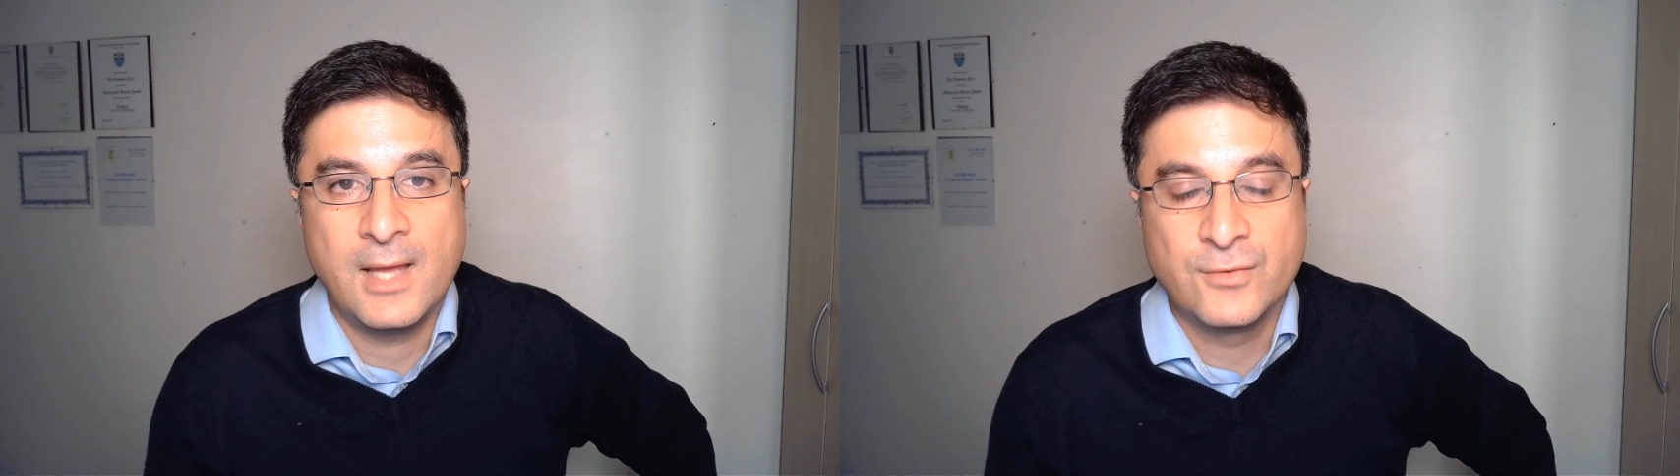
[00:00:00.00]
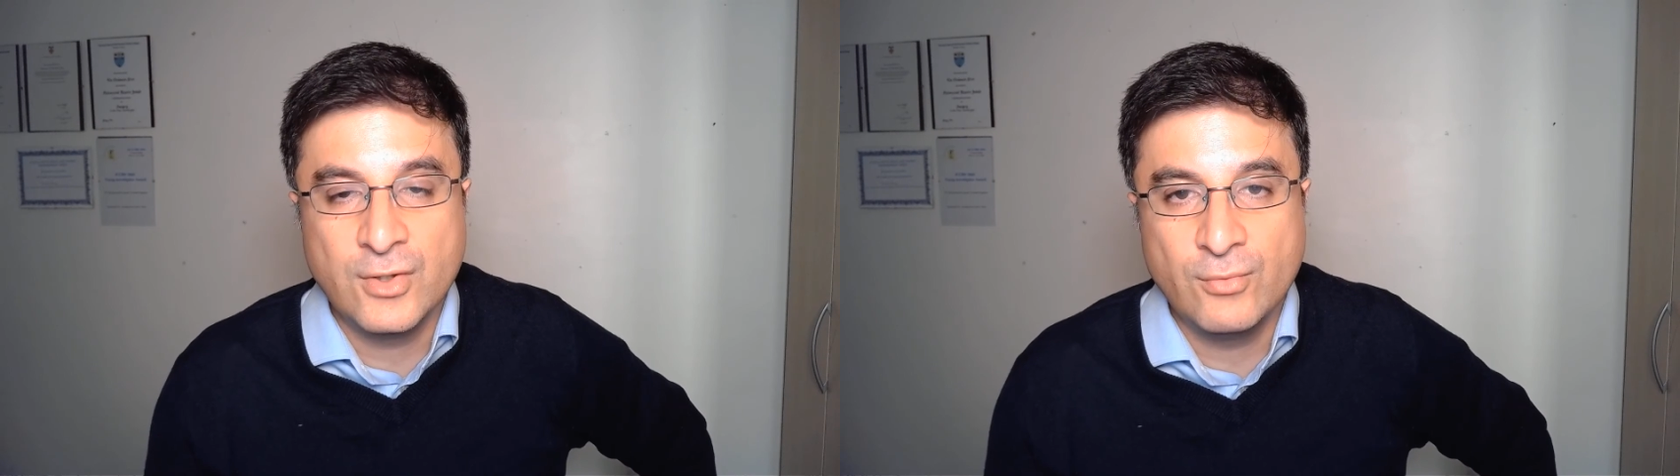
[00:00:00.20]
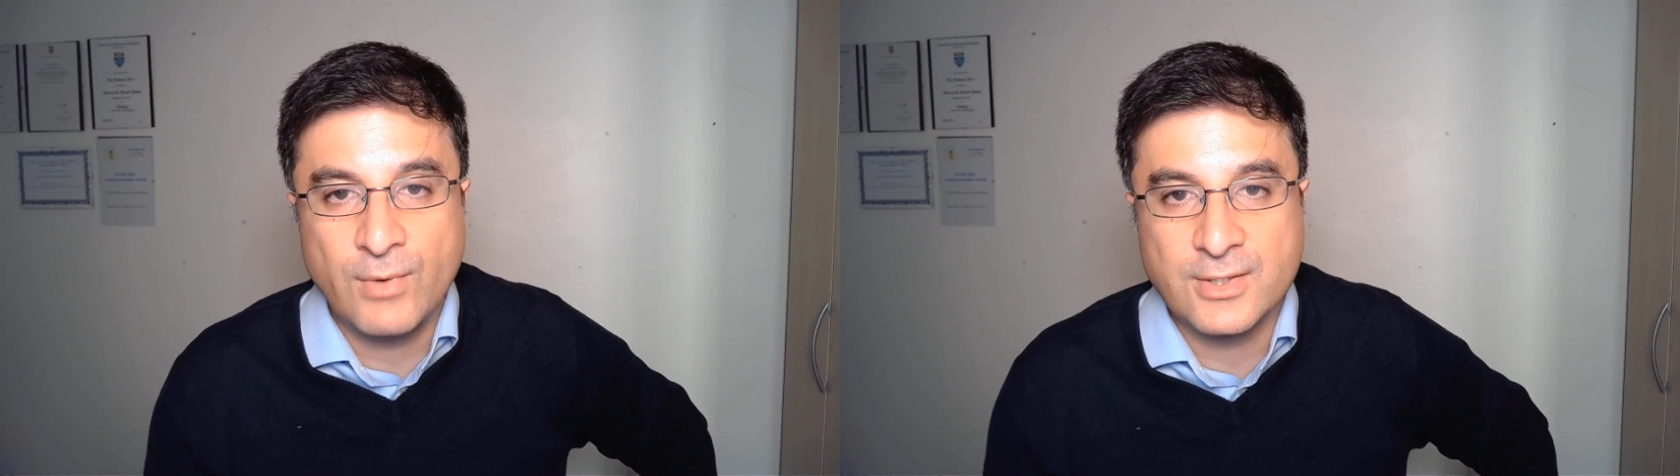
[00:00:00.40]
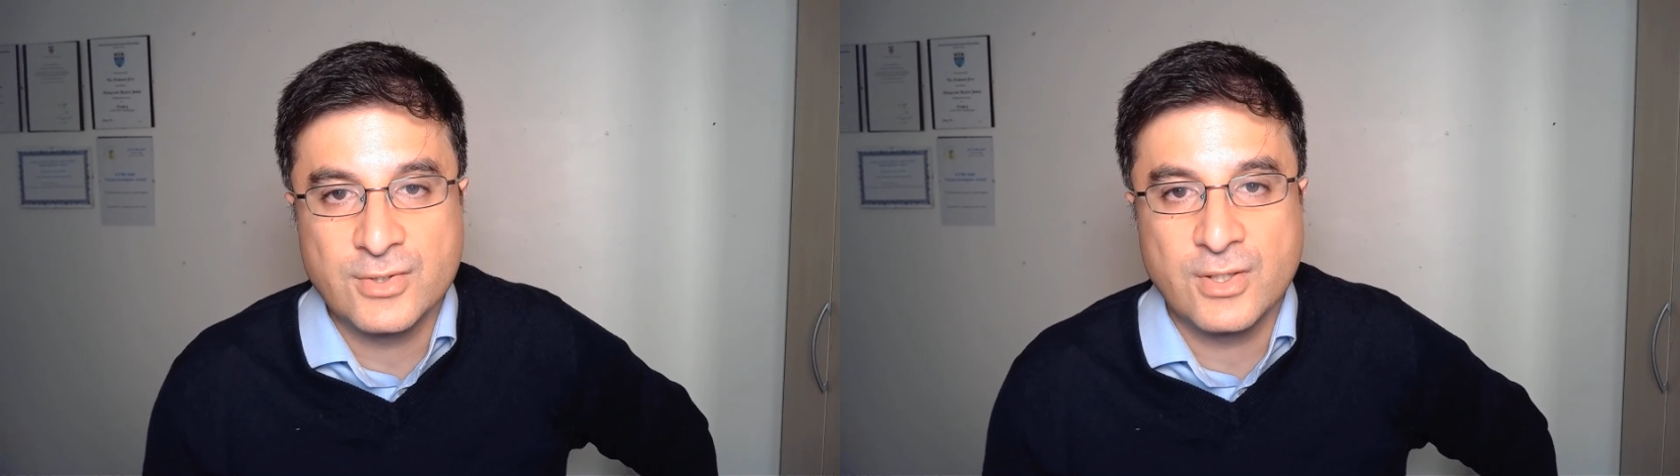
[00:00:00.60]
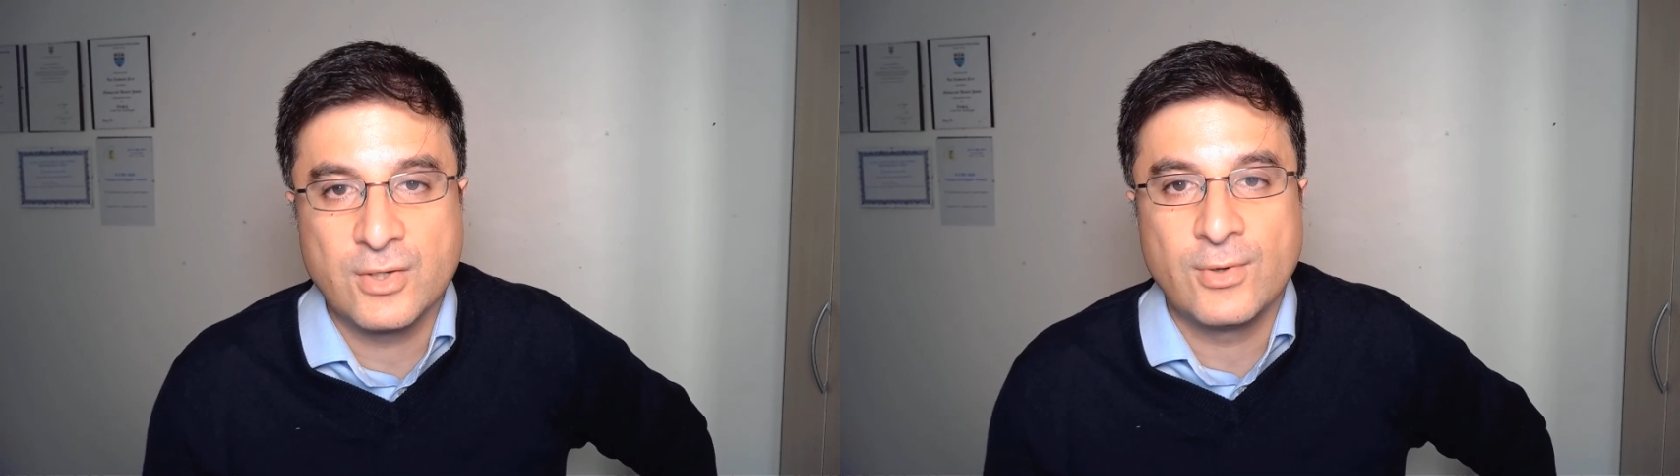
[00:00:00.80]
do
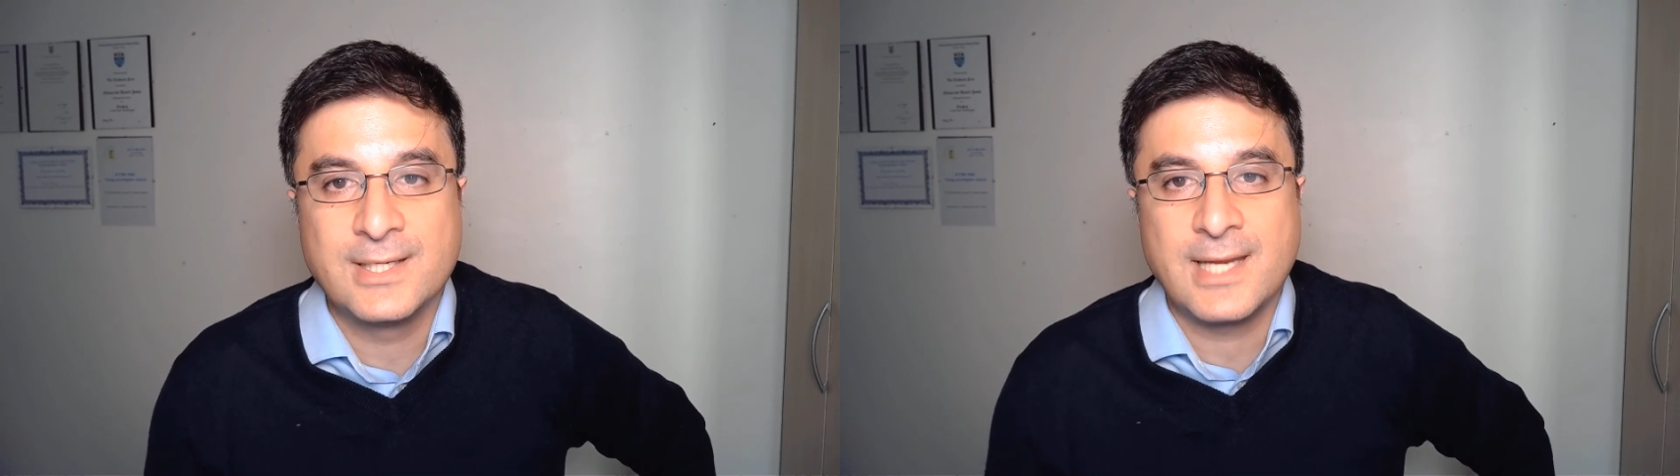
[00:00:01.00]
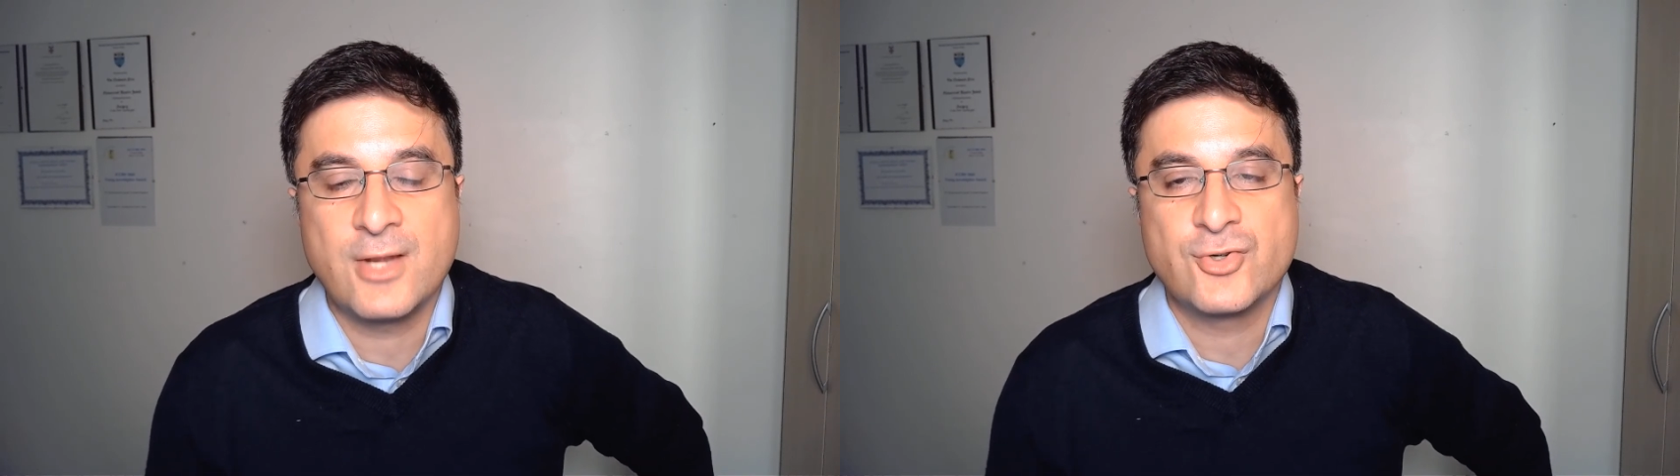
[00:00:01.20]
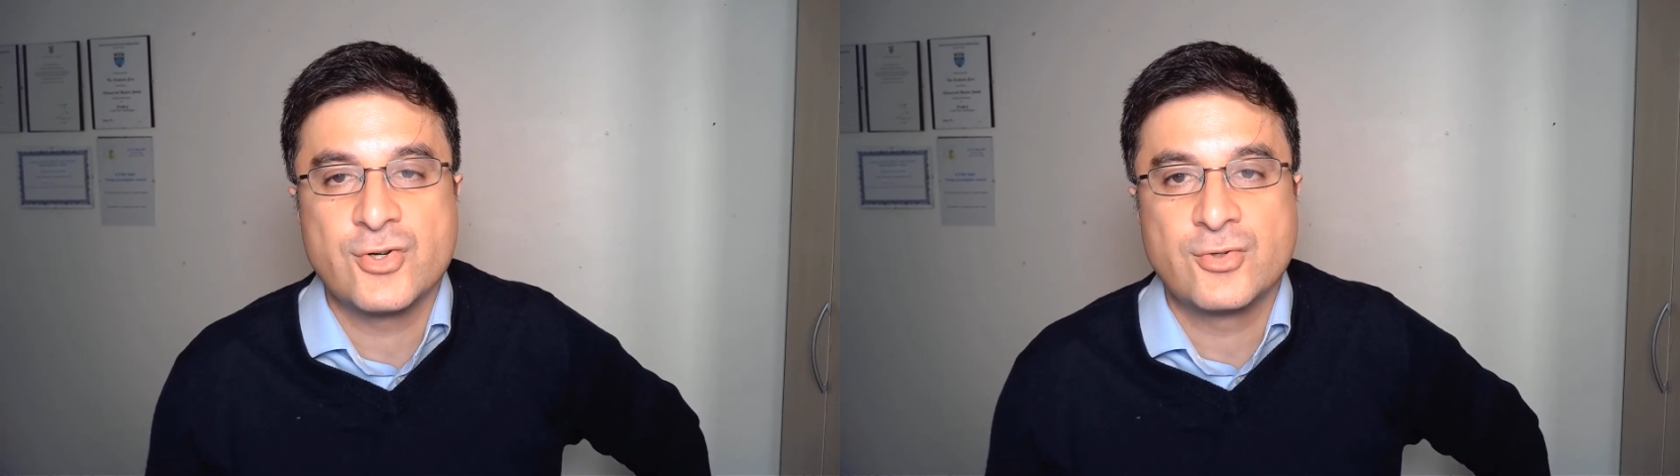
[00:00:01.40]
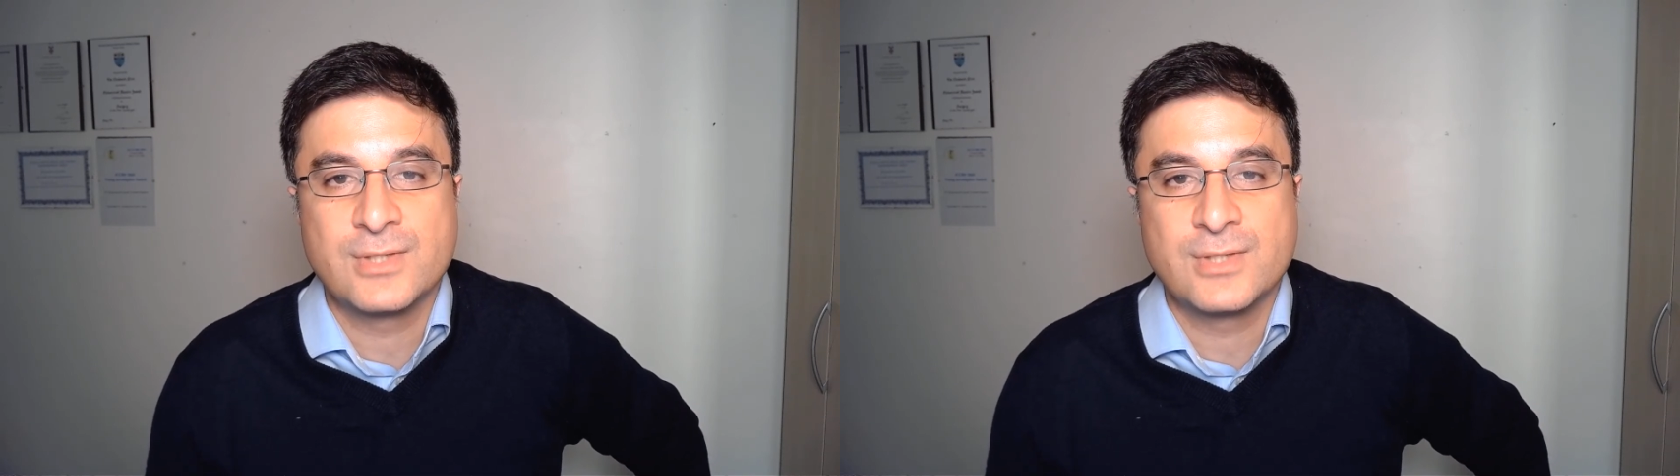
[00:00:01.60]
register your intention